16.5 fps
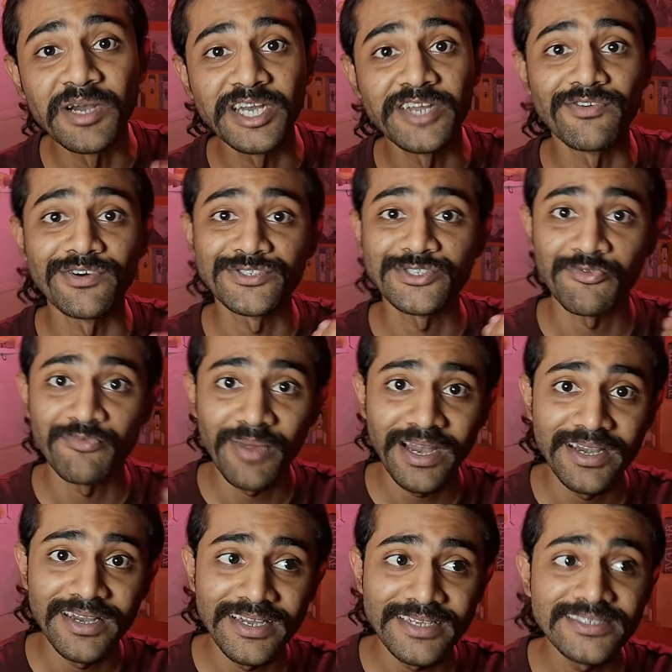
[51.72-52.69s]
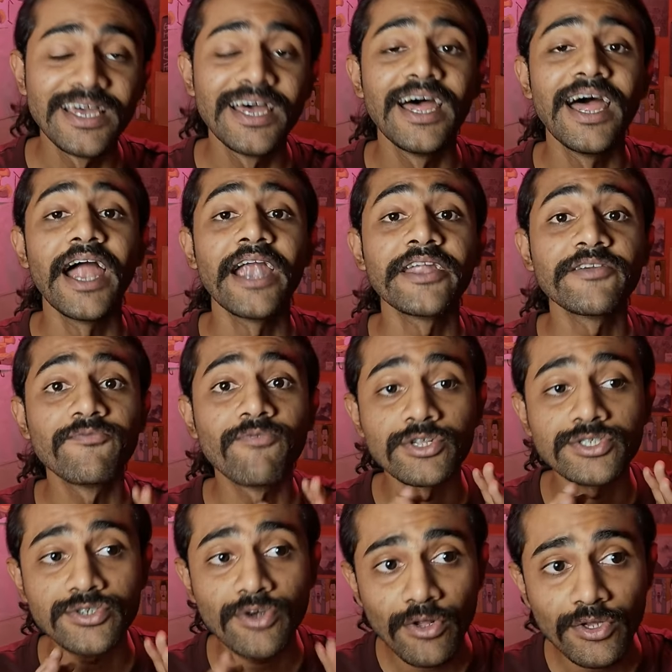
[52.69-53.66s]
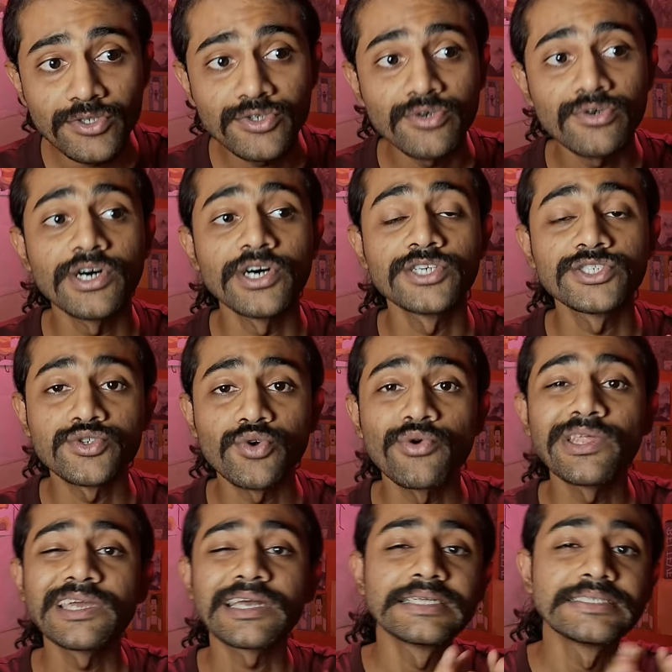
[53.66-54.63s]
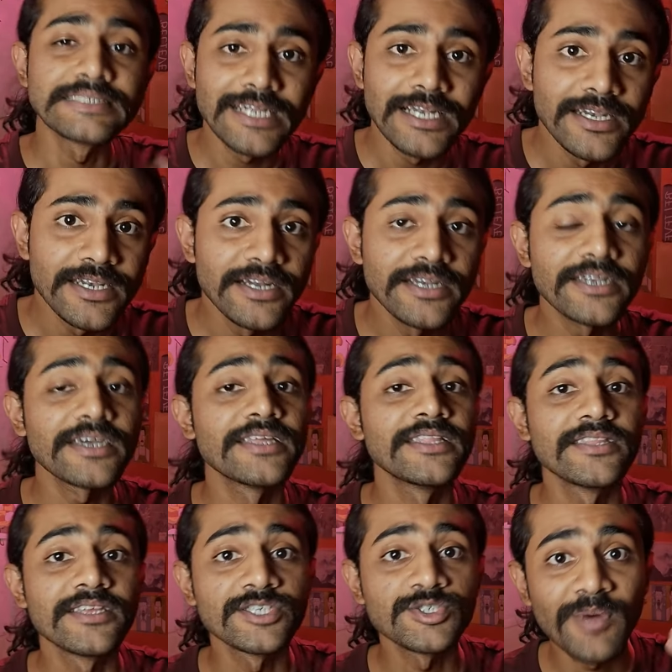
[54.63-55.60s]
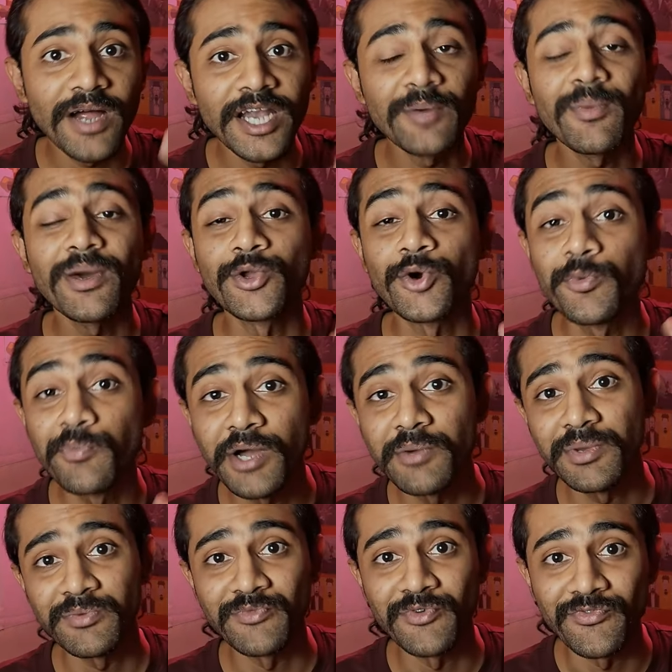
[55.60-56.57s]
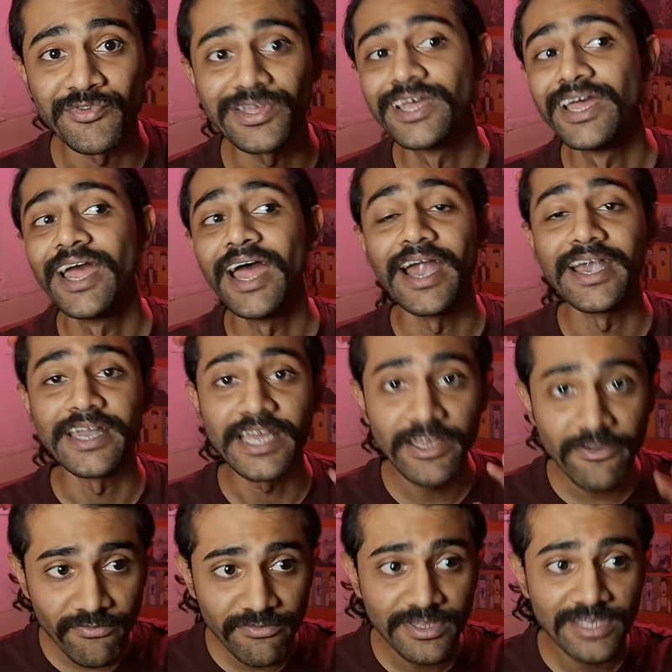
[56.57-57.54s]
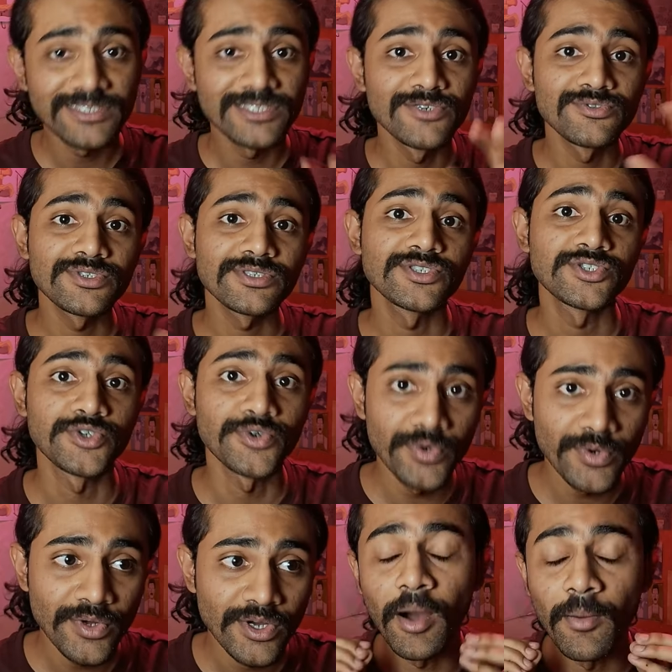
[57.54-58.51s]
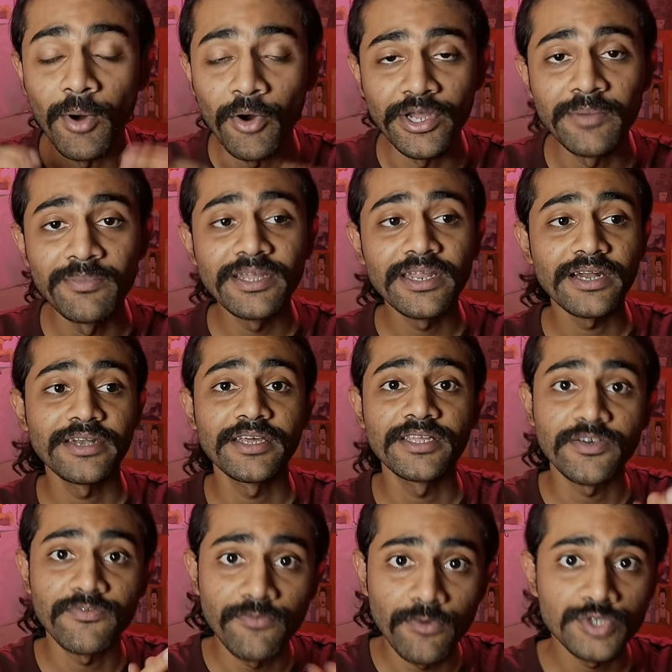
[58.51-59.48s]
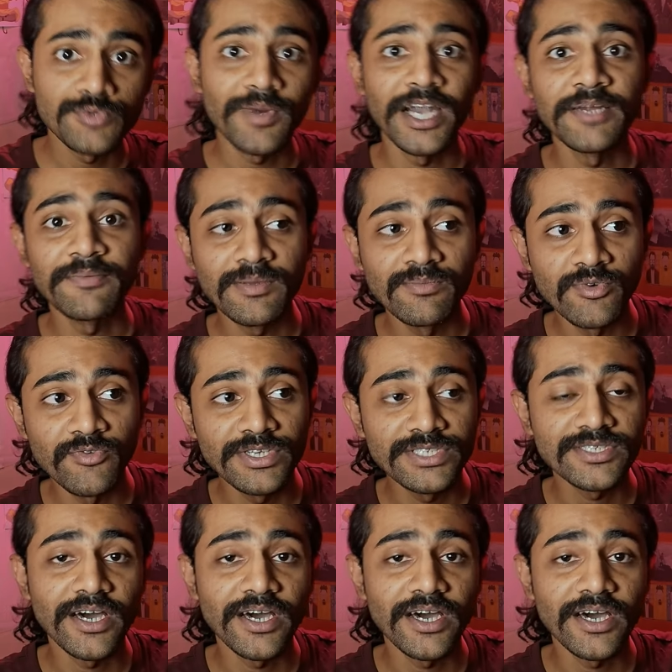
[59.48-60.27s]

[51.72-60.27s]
the Multiverse of Madness, and he was also a story consultant in the Spider-Man Homecoming movie. And if this news is true about him directing the fourth Spider-Man movie